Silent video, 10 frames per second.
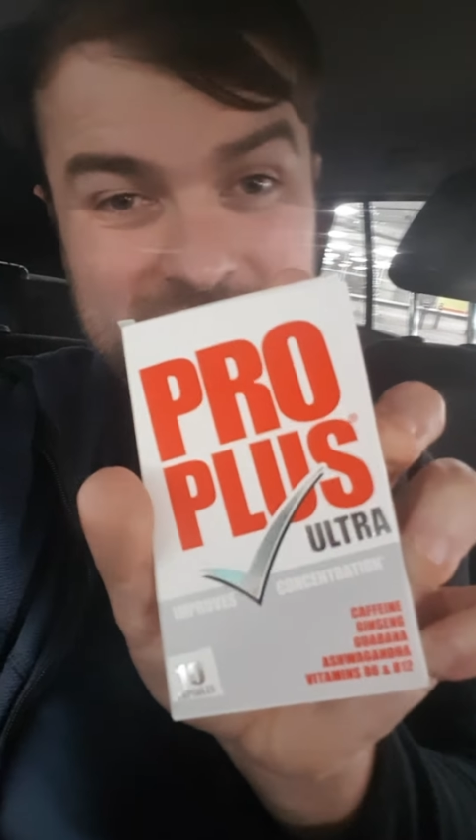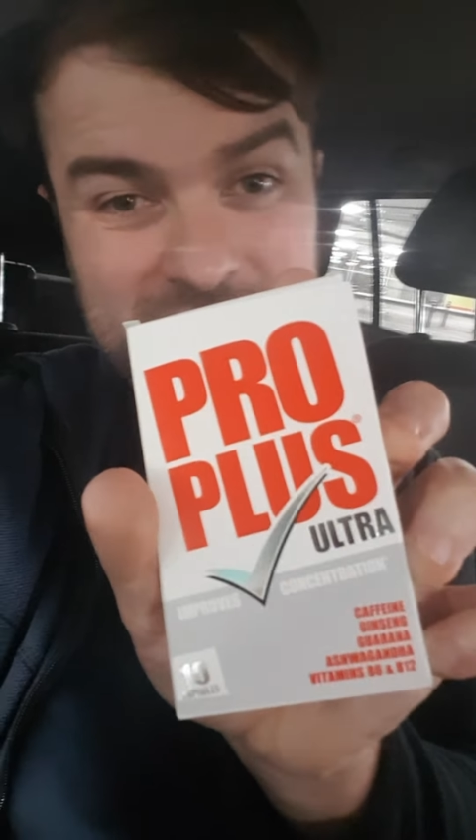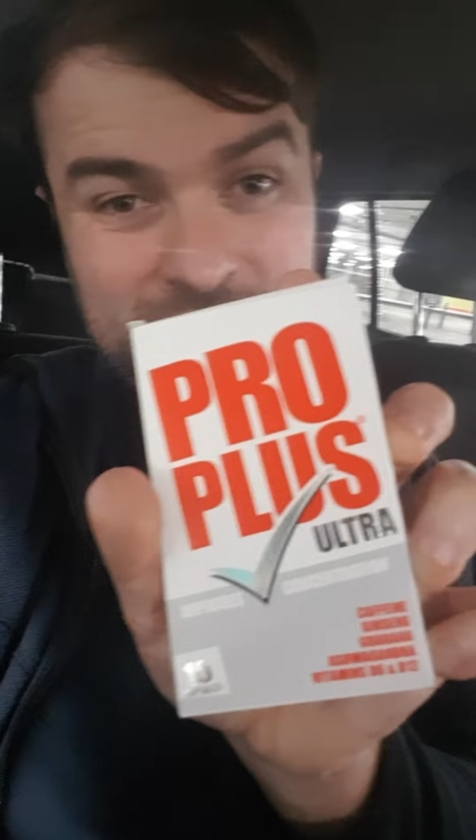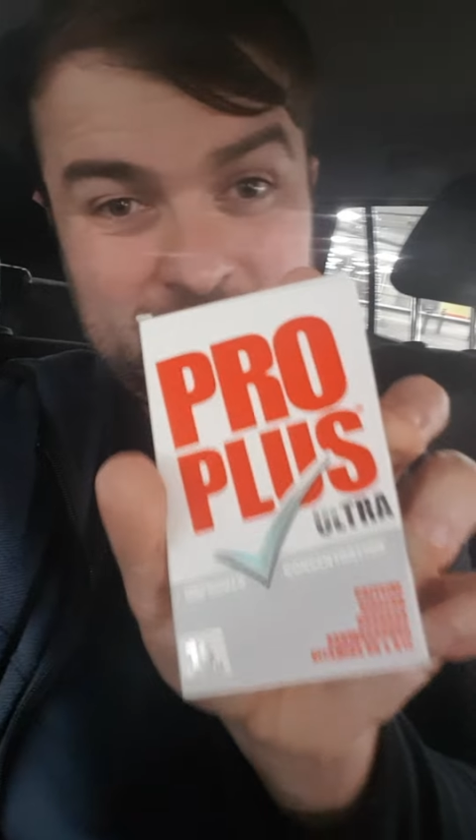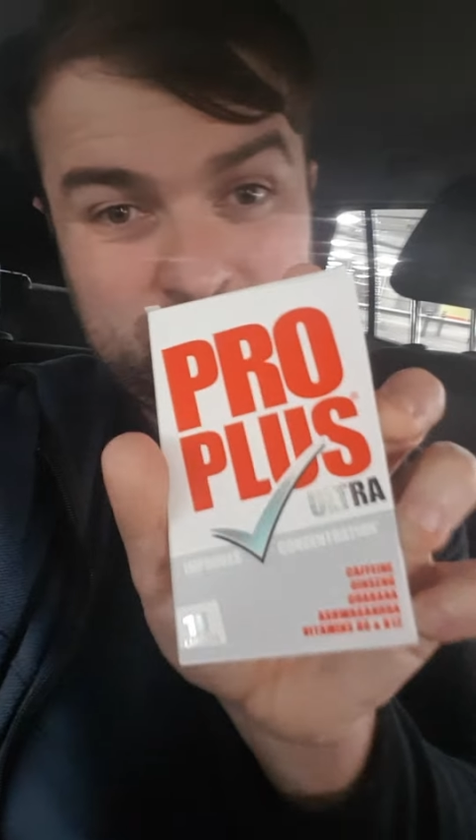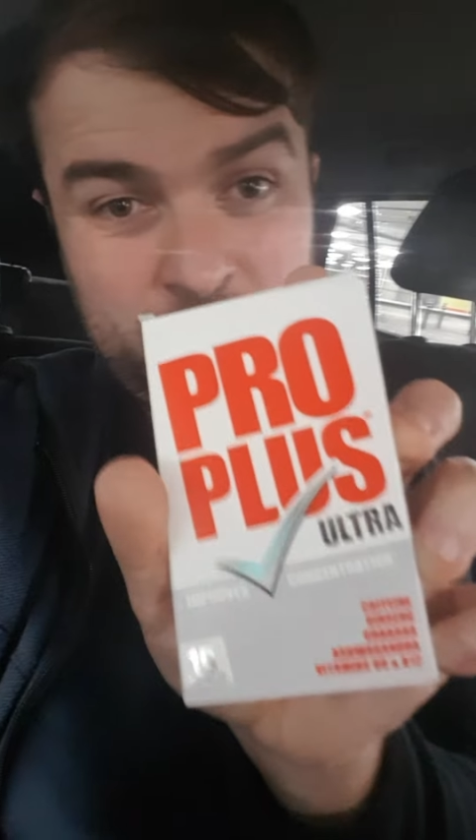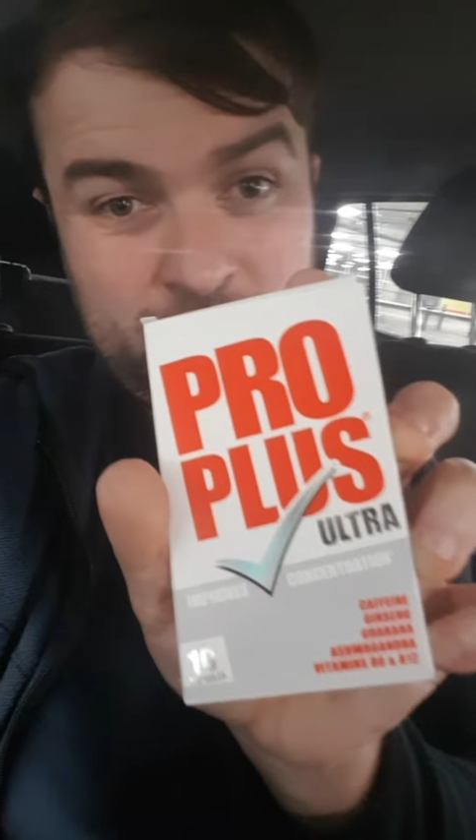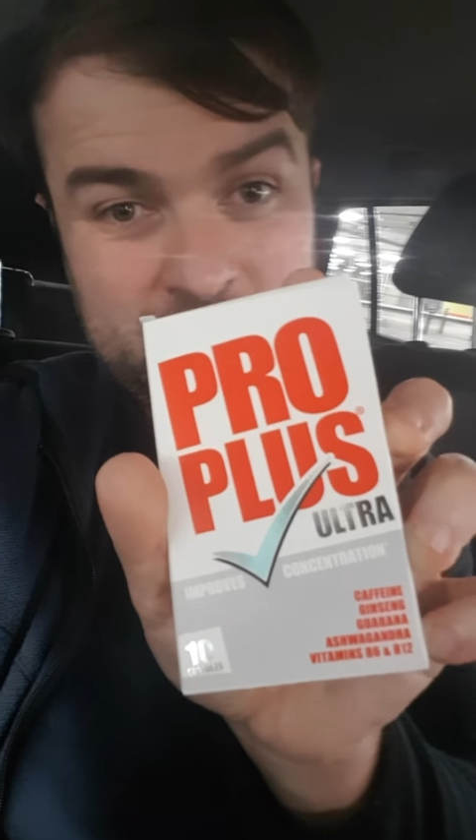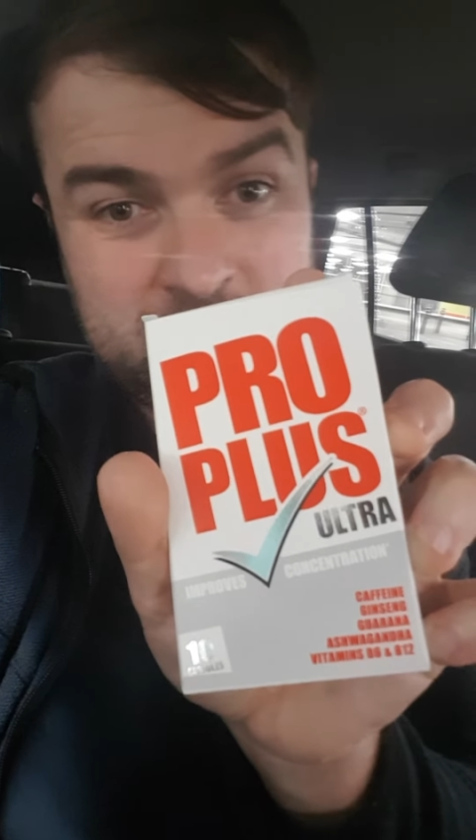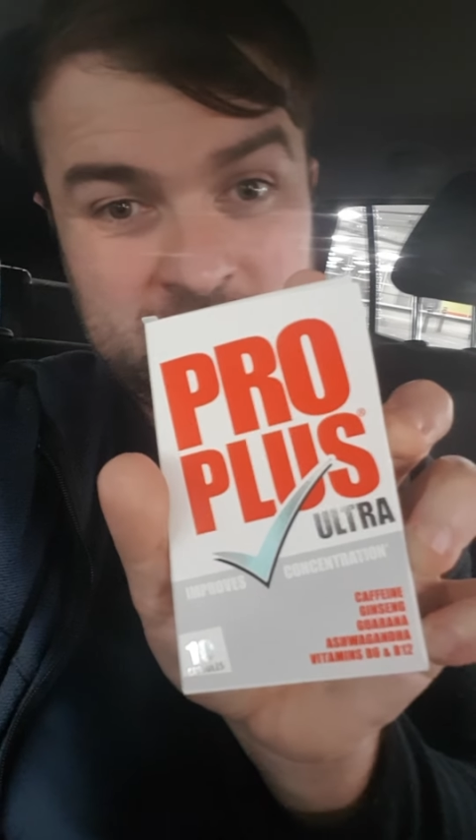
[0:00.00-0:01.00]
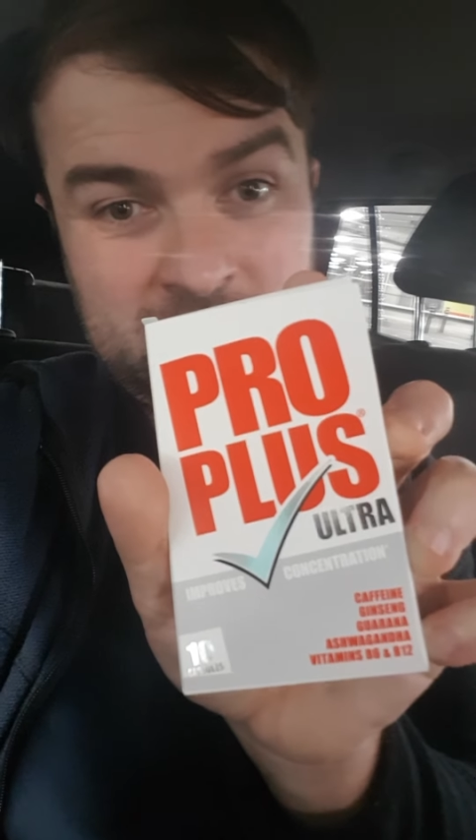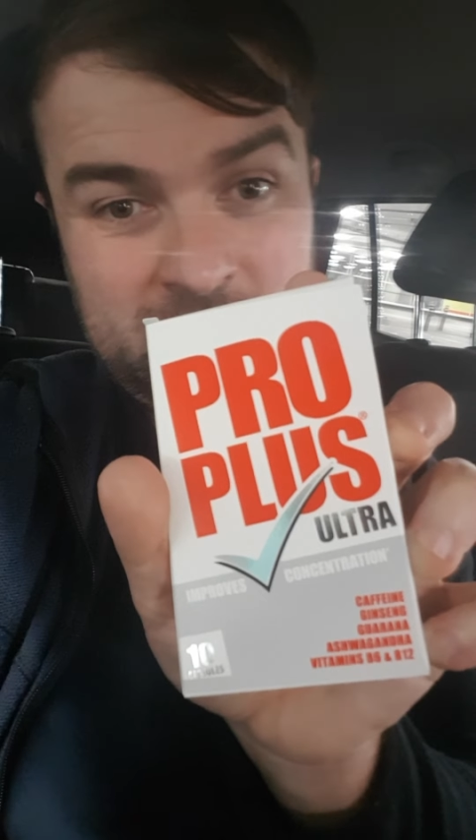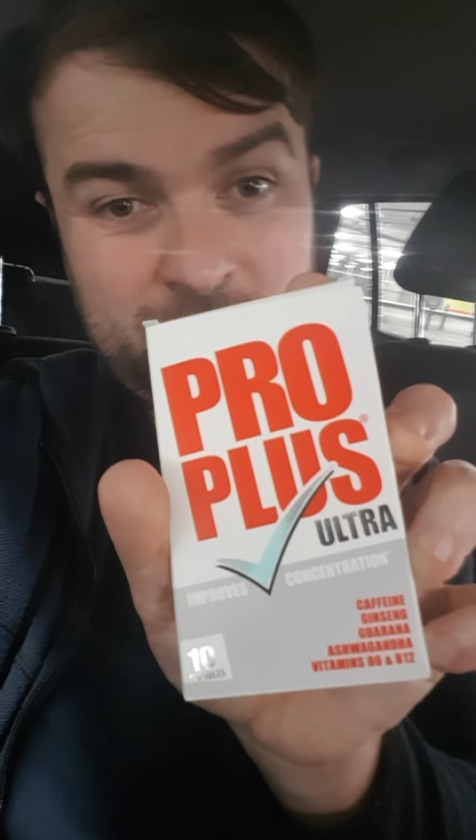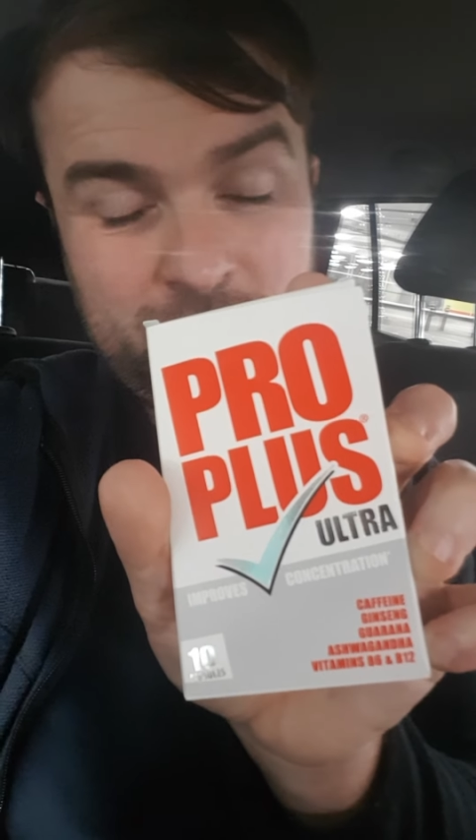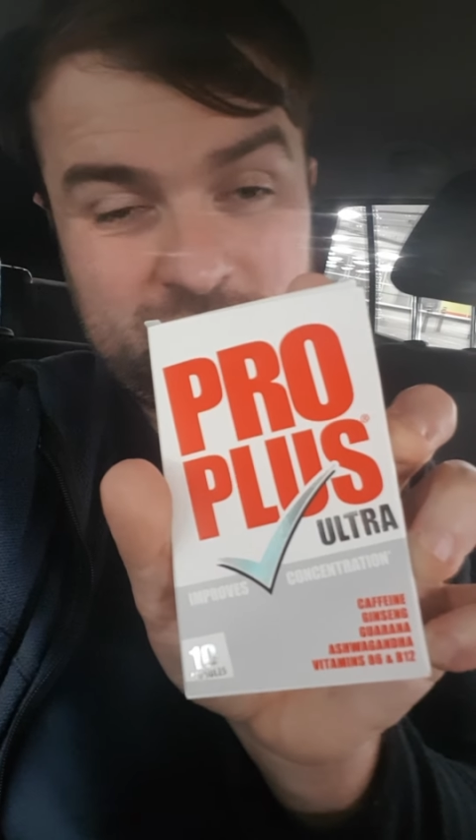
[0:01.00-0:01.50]
taking these for the rest of your
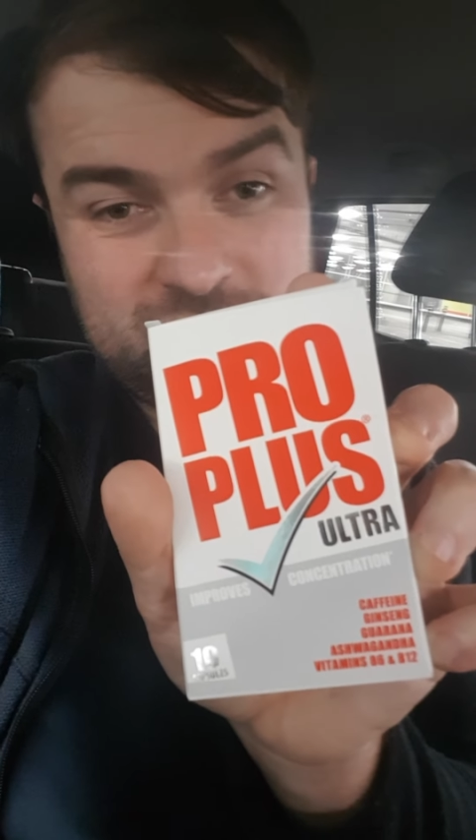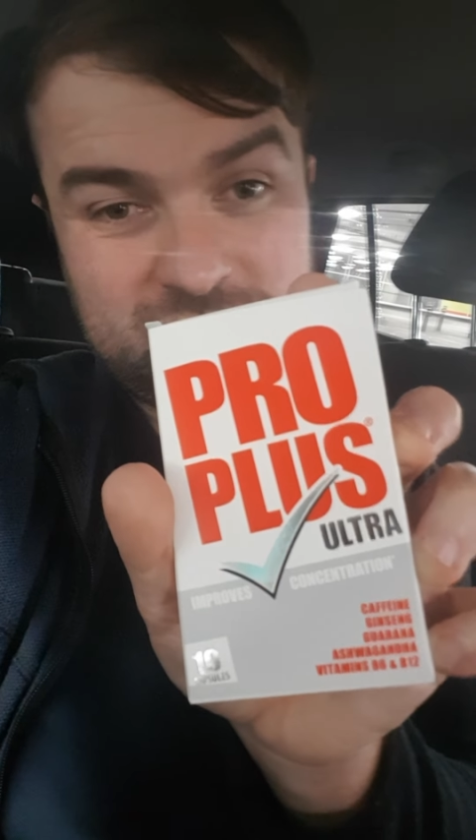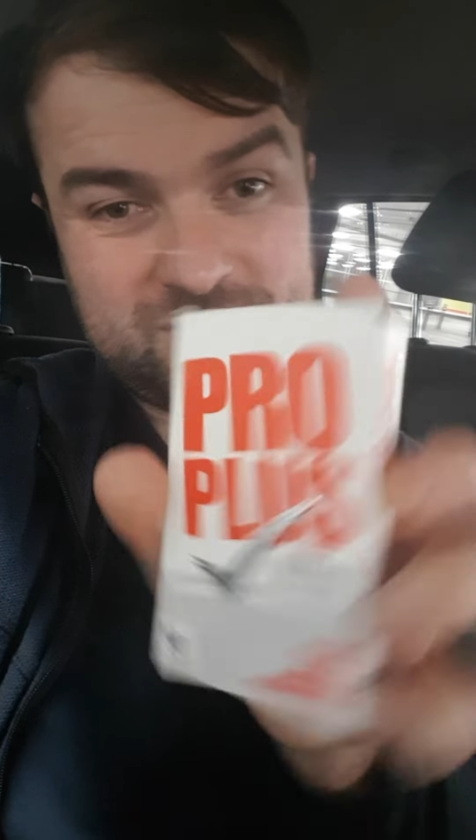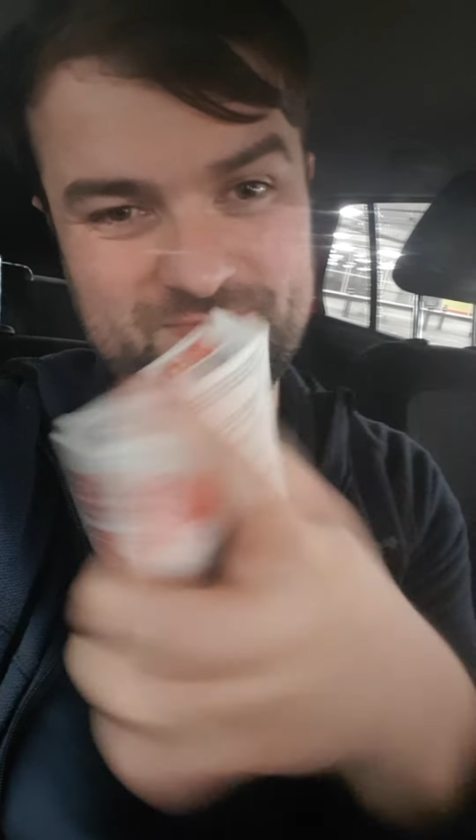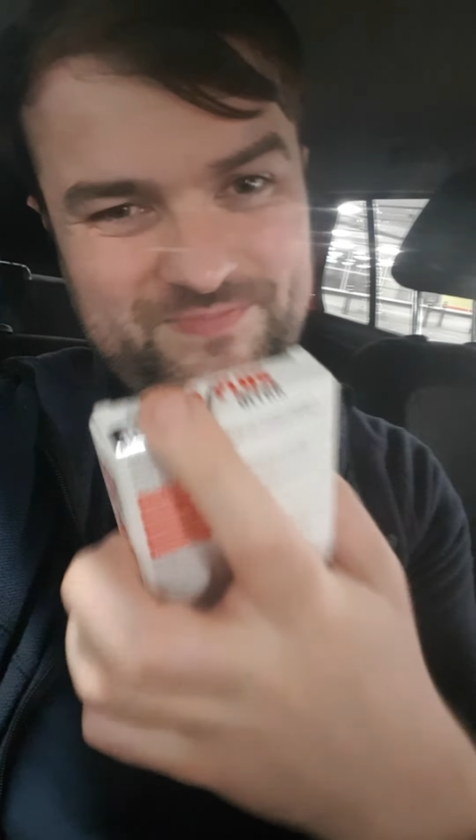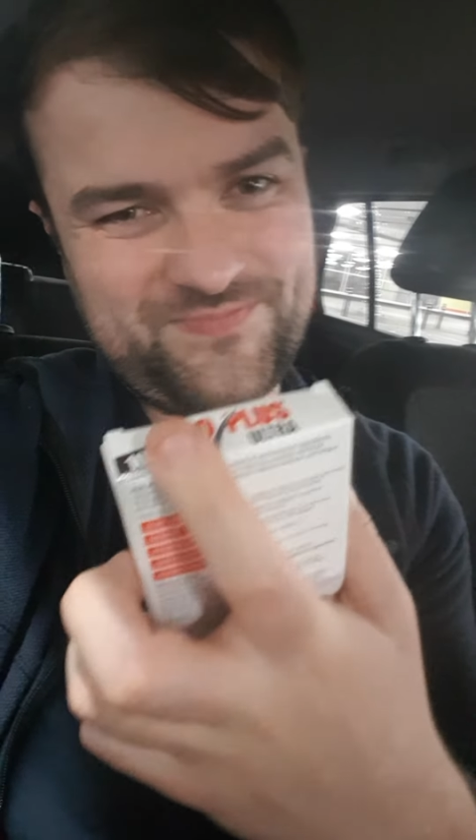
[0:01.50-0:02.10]
life, because